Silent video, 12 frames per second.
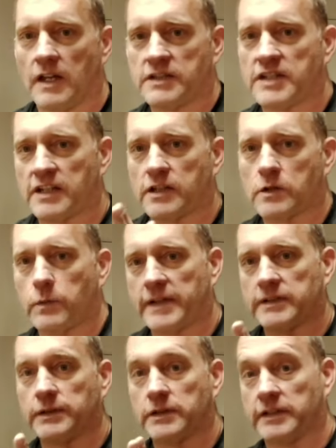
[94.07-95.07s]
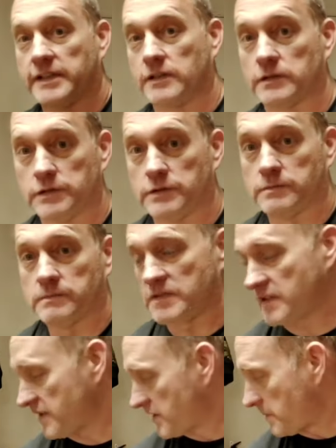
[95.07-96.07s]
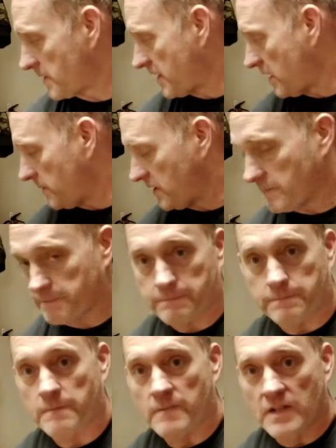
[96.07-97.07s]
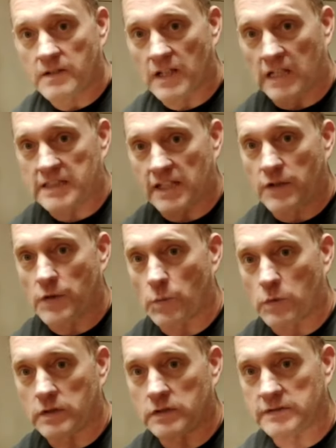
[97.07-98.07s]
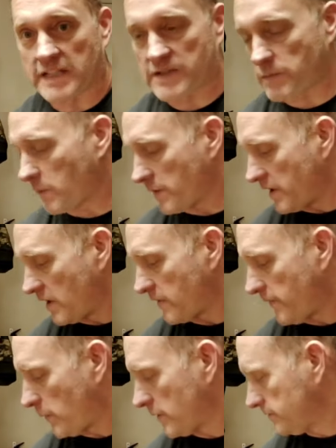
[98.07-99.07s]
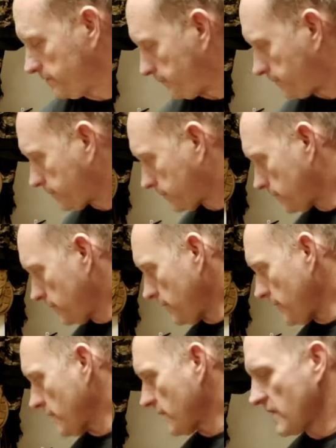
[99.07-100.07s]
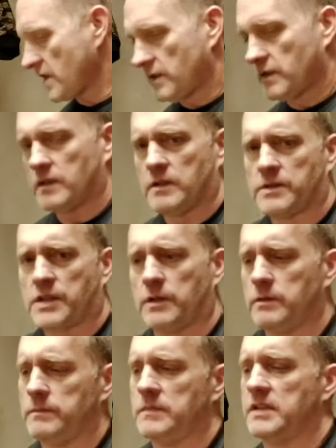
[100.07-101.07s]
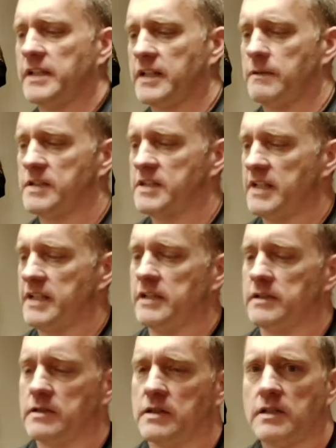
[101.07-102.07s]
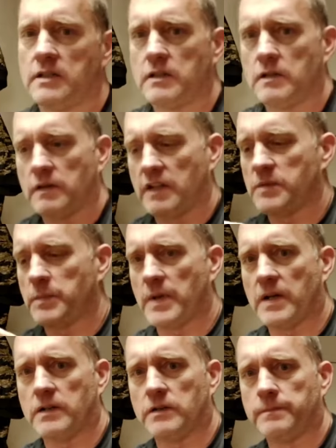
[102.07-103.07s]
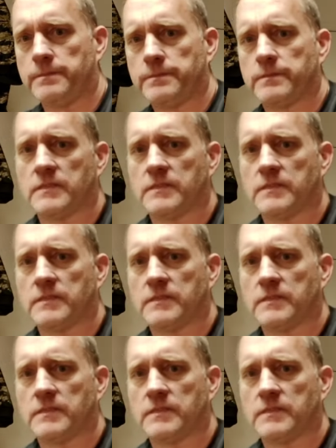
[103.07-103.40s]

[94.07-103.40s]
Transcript: Let's take a quick little interlude. Customer came in. Not the end of the world. That's what we're here for. So, like I was saying, this barrel,